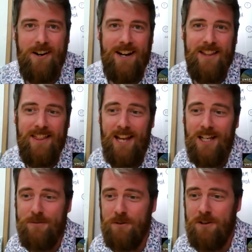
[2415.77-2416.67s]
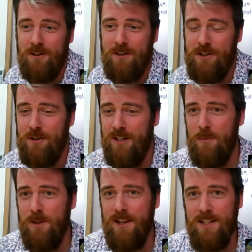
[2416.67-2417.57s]
And thanks for tuning in
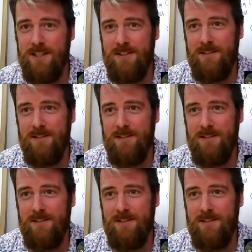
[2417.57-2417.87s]
with us.